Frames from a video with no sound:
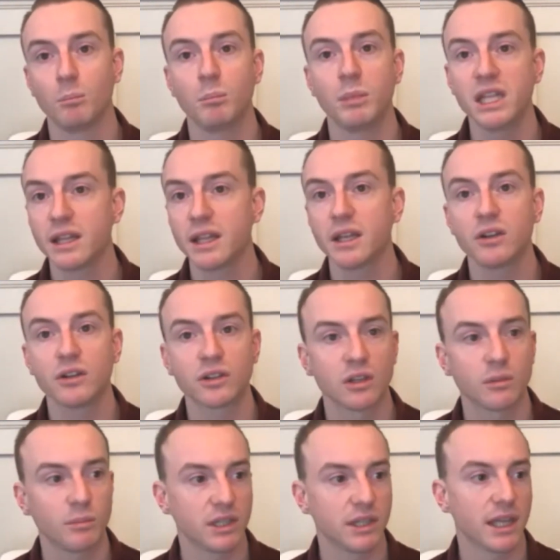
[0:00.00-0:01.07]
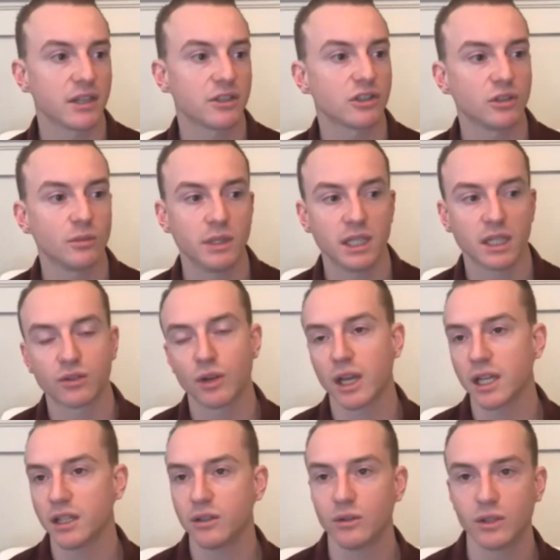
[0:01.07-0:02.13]
B lender could potentially be a
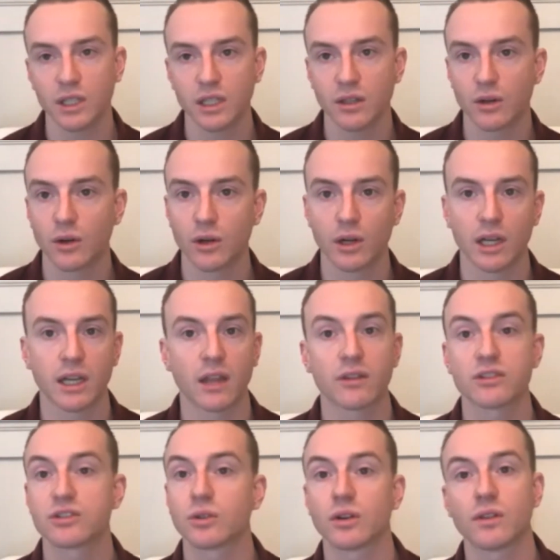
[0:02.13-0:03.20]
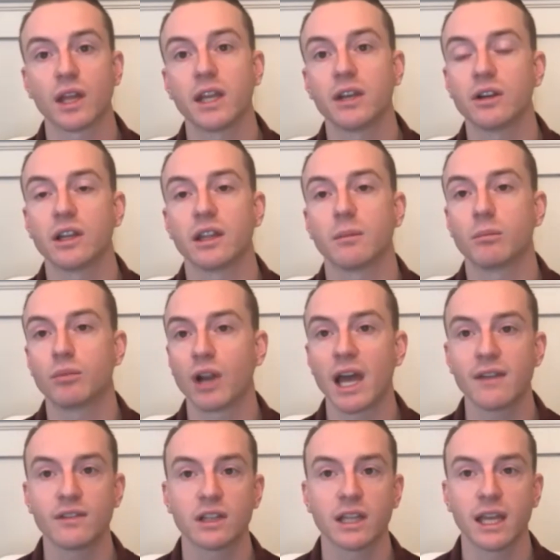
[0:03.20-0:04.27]
credit union or another sort of lender. And then
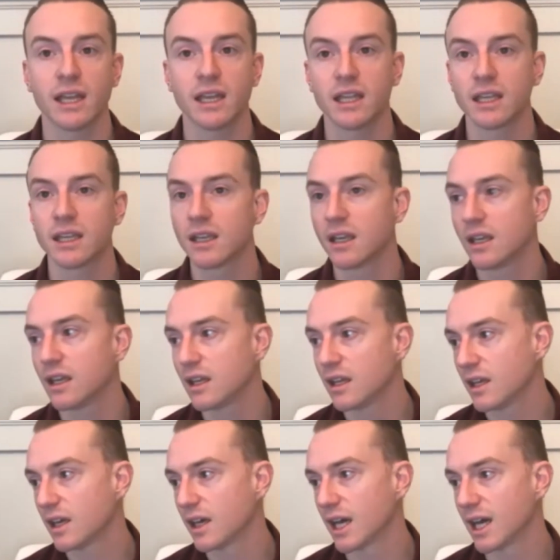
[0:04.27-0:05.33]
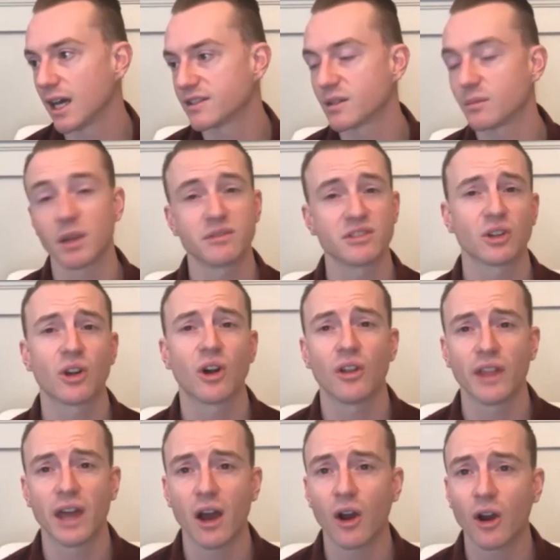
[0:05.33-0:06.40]
private lending, sometimes they'll call
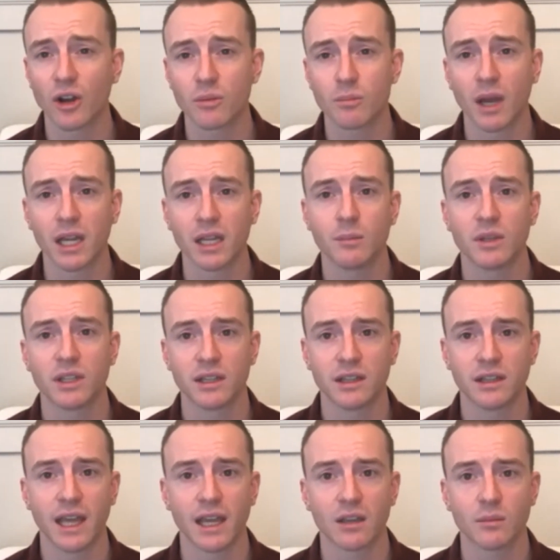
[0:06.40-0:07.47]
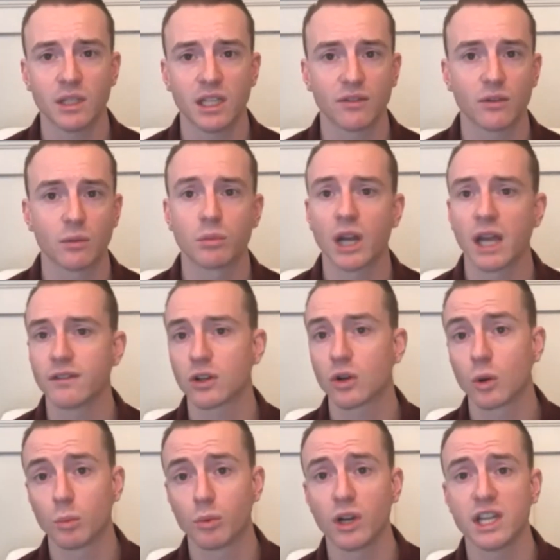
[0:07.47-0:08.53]
that hard money, but that could be different private
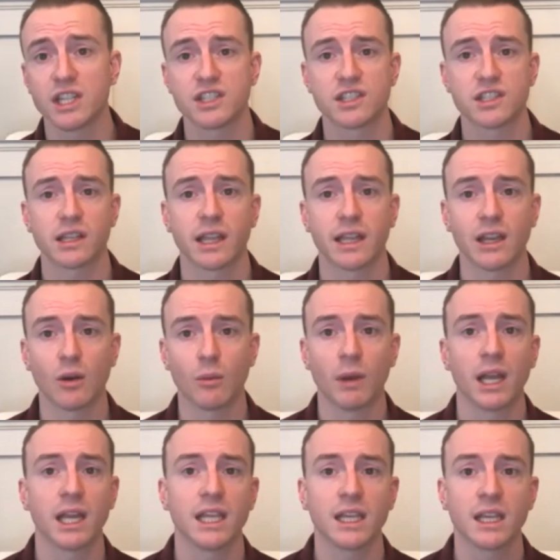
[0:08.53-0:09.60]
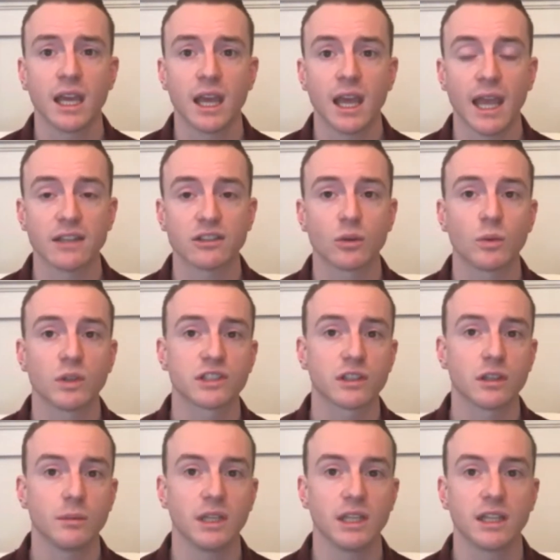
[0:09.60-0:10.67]
corporations that lend out money. And so what's going
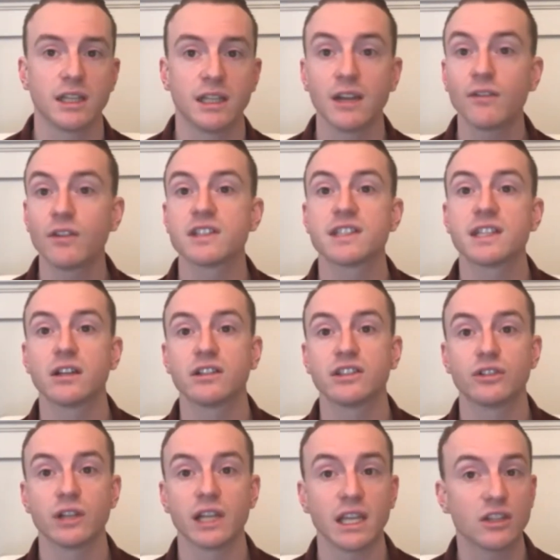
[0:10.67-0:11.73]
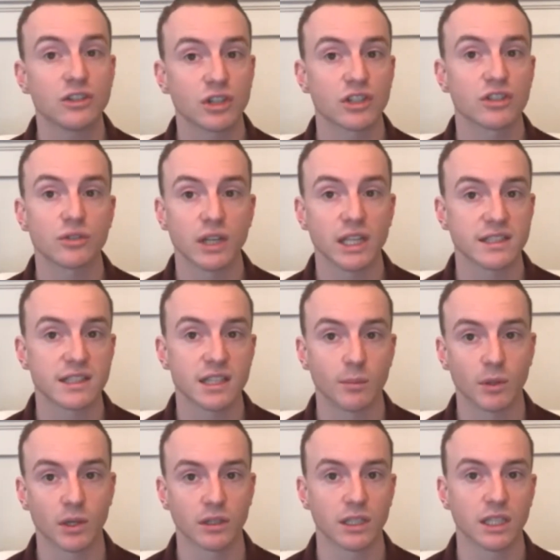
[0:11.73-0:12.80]
to be the difference there is your interest rates
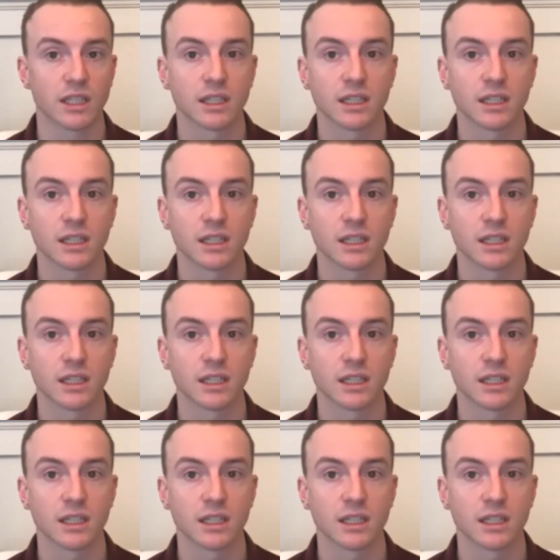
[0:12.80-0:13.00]
typically.